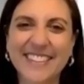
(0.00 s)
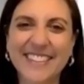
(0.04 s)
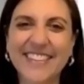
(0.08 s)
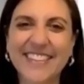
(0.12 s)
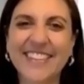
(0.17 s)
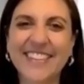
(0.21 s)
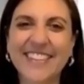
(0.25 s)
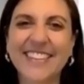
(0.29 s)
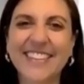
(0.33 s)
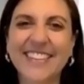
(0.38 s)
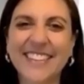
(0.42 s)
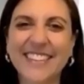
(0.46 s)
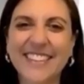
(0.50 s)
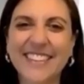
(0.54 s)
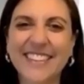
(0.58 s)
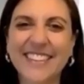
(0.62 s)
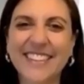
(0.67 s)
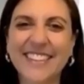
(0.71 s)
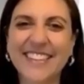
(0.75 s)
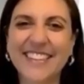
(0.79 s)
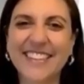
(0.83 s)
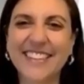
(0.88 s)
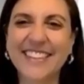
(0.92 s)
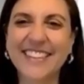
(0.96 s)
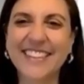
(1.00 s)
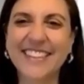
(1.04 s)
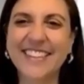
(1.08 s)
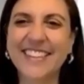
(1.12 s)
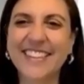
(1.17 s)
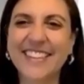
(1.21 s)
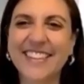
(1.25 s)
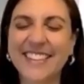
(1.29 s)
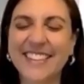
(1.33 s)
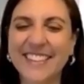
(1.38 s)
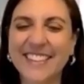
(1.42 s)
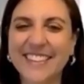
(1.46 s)

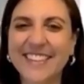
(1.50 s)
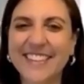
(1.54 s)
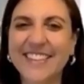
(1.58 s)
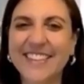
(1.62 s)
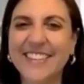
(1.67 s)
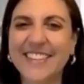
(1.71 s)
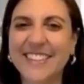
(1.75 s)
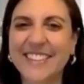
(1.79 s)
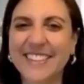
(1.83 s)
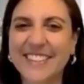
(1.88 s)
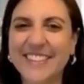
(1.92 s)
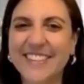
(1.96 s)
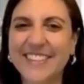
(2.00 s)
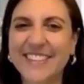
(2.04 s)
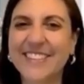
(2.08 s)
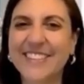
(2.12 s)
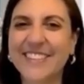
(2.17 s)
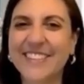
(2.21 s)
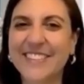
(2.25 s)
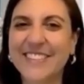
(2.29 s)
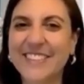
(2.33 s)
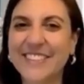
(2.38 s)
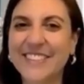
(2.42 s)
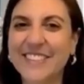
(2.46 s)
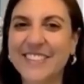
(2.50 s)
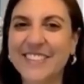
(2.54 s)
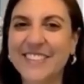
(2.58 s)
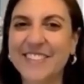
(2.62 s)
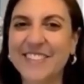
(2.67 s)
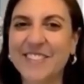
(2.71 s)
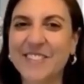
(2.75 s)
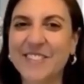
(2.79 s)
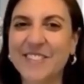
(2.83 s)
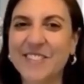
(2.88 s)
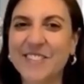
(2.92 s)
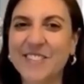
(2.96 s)

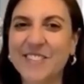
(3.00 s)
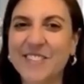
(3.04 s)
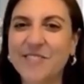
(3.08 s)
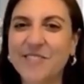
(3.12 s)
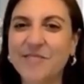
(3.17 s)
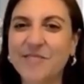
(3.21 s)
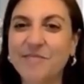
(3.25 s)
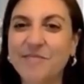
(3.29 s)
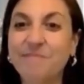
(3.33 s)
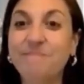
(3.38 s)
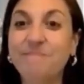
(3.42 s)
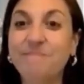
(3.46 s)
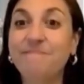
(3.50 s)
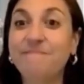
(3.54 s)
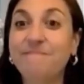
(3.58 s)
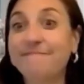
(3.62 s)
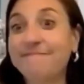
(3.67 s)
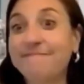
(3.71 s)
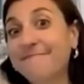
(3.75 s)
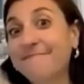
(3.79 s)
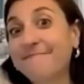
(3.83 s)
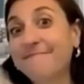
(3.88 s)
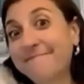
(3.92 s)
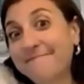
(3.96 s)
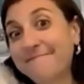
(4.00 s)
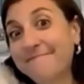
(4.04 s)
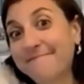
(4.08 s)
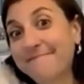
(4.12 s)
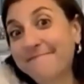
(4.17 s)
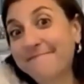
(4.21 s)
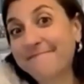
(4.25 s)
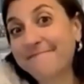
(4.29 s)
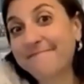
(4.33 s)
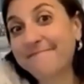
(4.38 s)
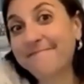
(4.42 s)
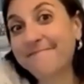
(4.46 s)

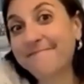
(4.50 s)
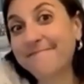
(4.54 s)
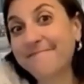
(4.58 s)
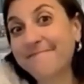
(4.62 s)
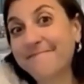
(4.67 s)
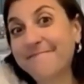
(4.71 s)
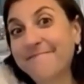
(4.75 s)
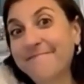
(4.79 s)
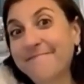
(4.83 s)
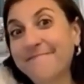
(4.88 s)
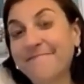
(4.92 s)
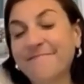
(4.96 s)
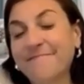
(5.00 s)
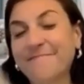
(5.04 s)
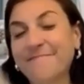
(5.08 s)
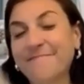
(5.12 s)
No words are spoken by the person on screen.